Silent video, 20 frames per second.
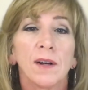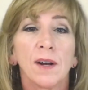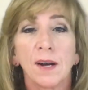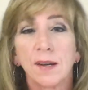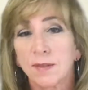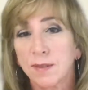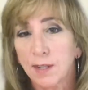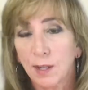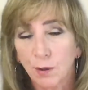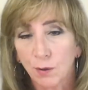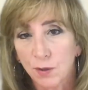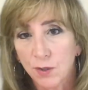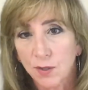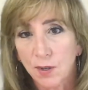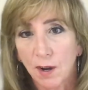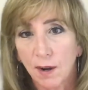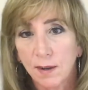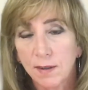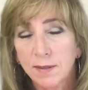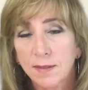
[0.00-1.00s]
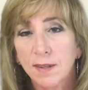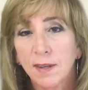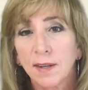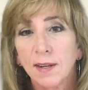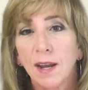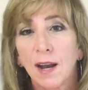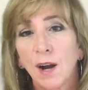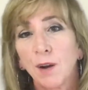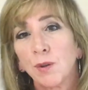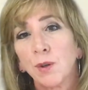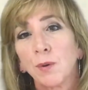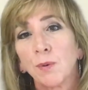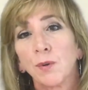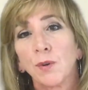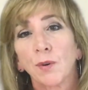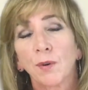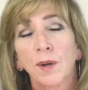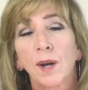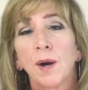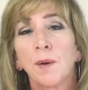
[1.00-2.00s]
a secret sauce and how you and
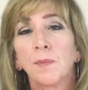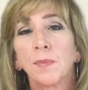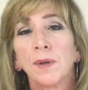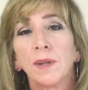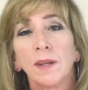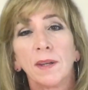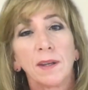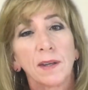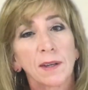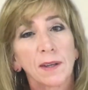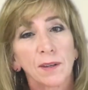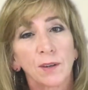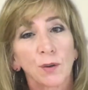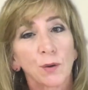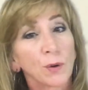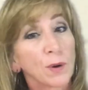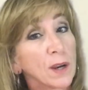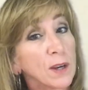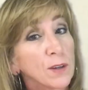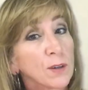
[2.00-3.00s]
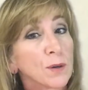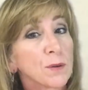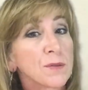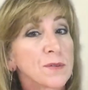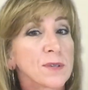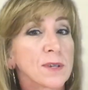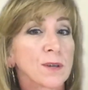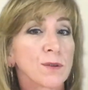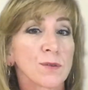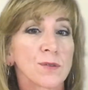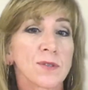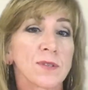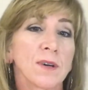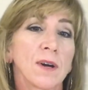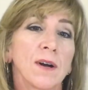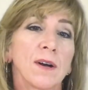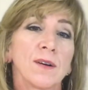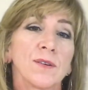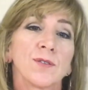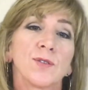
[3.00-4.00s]
your company can create your own secret
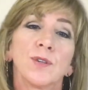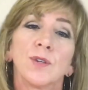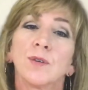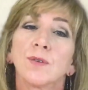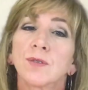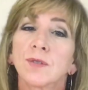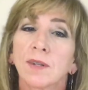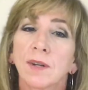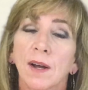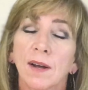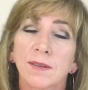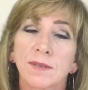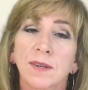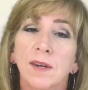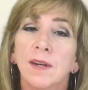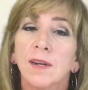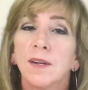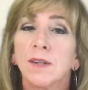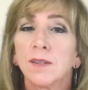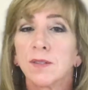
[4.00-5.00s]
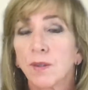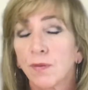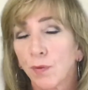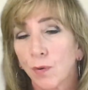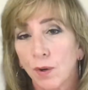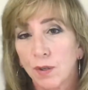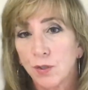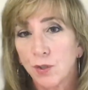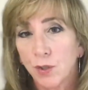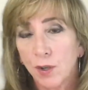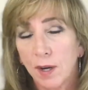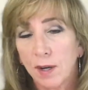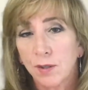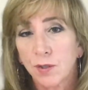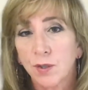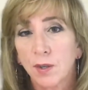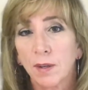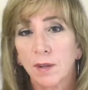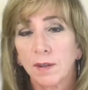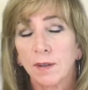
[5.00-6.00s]
sauce, use it as
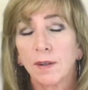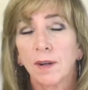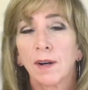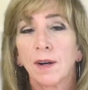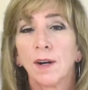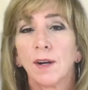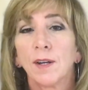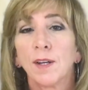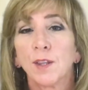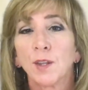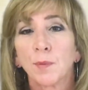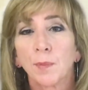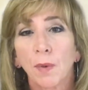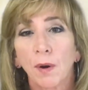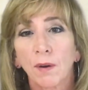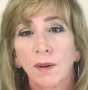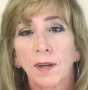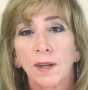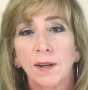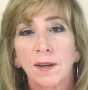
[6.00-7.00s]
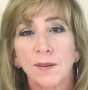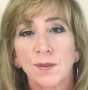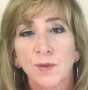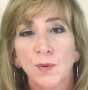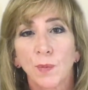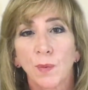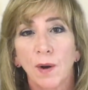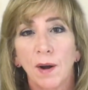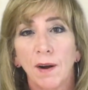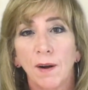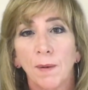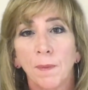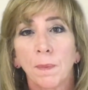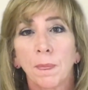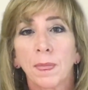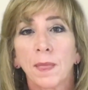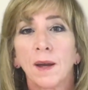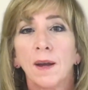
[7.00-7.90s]
differentiation in the market as well.